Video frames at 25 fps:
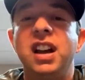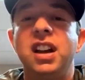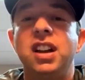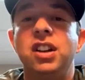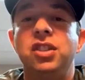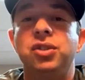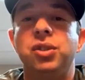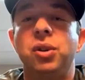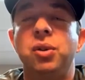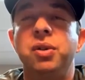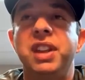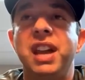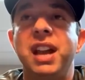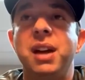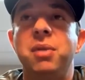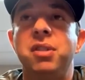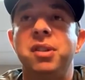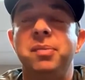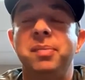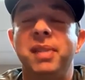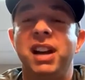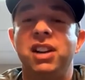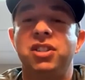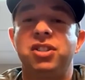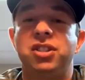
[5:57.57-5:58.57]
So they would
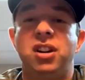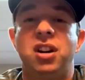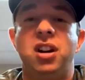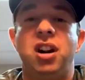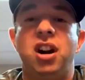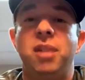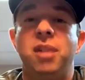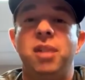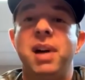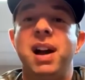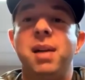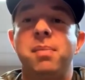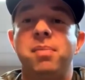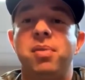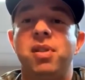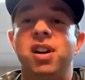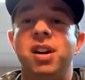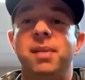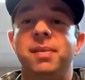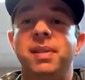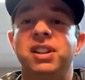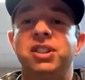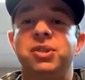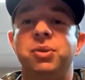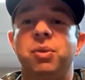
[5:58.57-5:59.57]
make sure all my
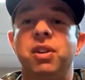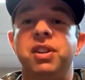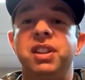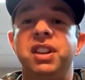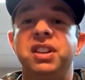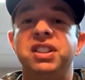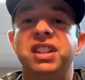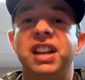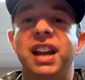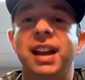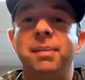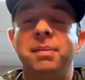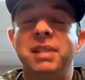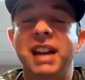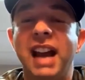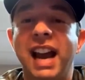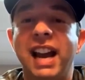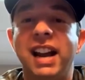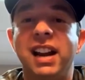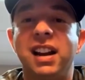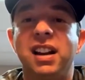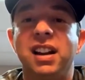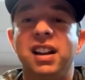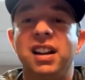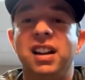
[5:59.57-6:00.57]
appointments were in the same day,
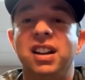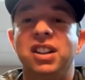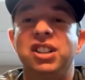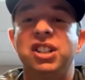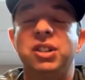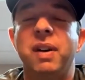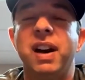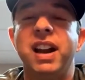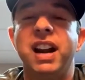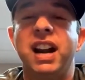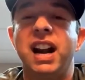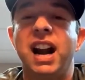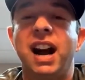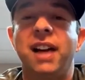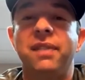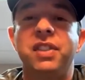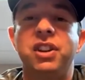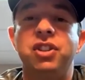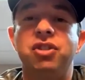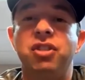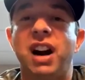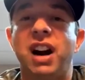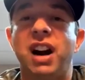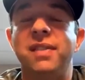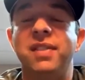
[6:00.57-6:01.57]
so I didn't have to
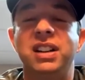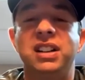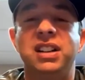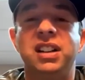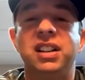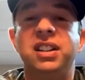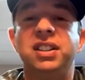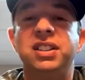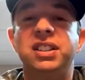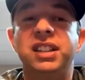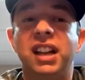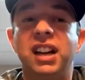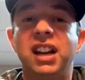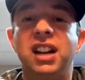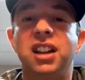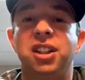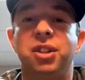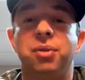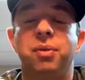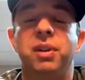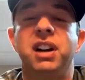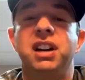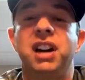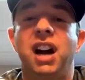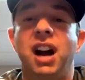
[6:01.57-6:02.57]
drive into the city
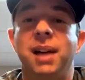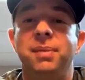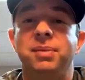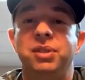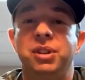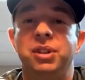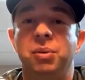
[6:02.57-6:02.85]
3 times a